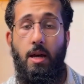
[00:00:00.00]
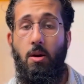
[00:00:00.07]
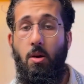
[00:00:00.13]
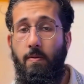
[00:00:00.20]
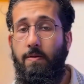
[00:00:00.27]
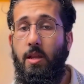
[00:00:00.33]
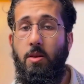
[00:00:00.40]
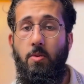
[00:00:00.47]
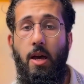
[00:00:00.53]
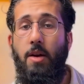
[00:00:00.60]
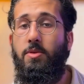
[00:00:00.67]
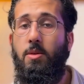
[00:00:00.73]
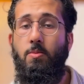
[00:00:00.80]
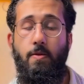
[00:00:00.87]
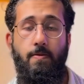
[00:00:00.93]
hopefully you have
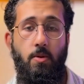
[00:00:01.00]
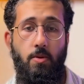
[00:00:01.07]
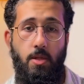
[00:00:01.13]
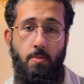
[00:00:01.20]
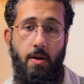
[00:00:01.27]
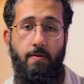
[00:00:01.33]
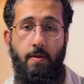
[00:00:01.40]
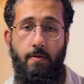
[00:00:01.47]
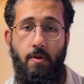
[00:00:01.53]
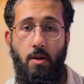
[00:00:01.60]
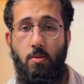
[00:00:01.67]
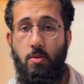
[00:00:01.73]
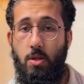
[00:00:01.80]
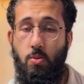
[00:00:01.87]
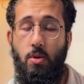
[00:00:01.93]
some reviews above the
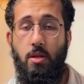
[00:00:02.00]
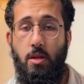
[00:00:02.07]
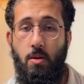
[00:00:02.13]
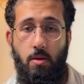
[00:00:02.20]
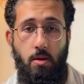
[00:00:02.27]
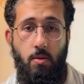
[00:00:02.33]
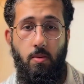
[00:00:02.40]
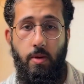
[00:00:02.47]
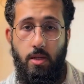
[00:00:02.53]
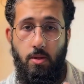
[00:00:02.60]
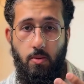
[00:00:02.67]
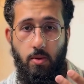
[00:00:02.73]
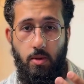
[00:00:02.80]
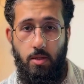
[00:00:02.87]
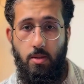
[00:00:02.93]
fold, which will go a long way
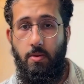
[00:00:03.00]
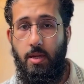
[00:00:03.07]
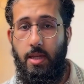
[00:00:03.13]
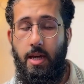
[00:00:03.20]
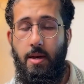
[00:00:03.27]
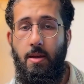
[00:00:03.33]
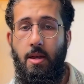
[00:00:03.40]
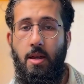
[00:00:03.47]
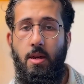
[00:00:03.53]
towards doing that.